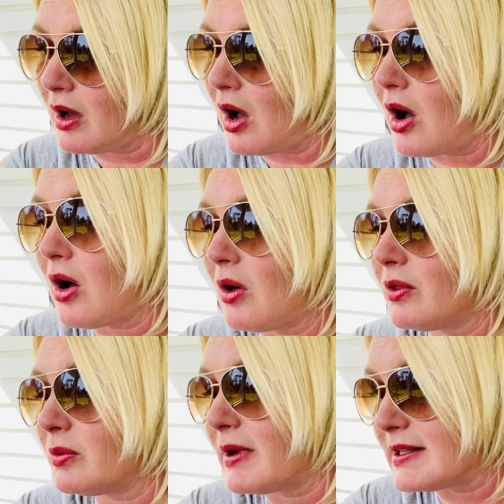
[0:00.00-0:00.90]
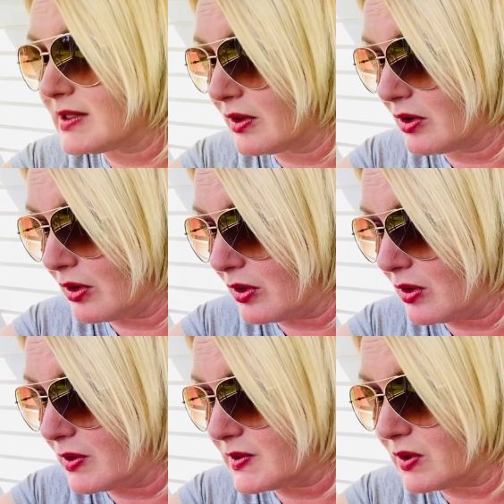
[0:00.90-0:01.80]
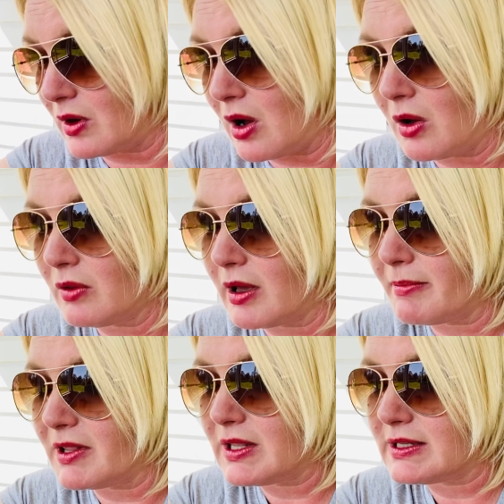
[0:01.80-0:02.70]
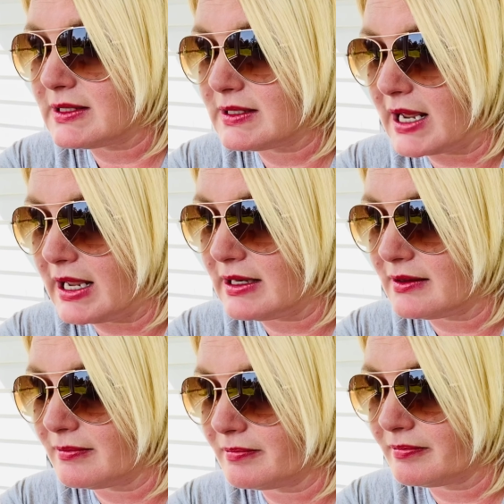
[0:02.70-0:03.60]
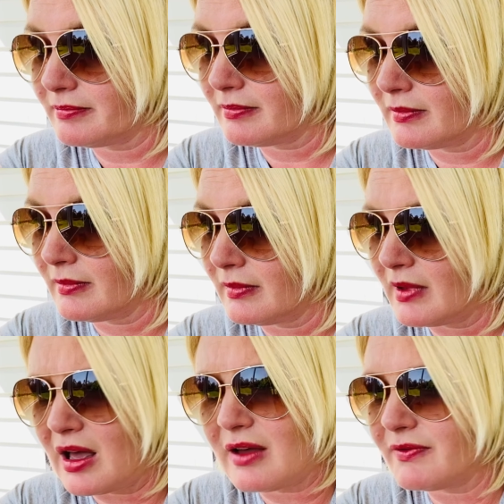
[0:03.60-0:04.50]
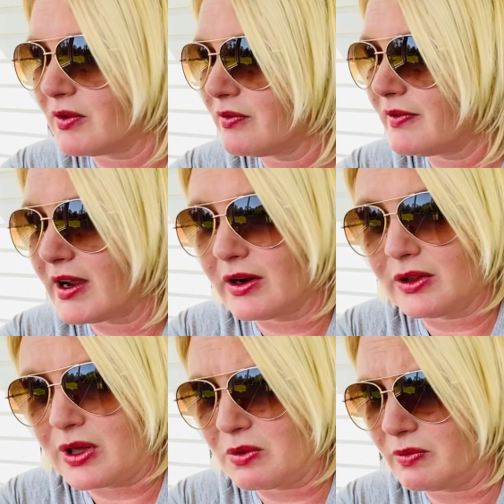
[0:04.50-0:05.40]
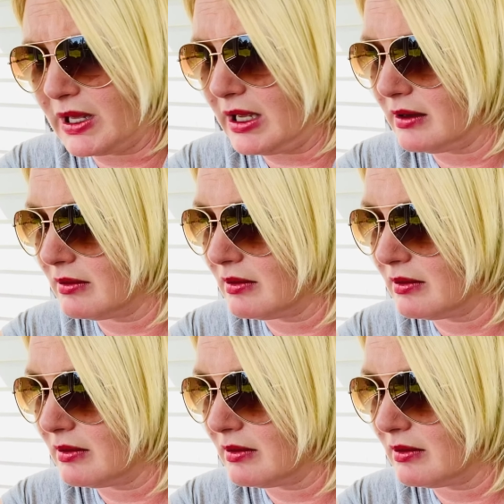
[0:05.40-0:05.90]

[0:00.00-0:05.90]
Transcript: All the rest of the girls are all up in this state. I feel very lonely.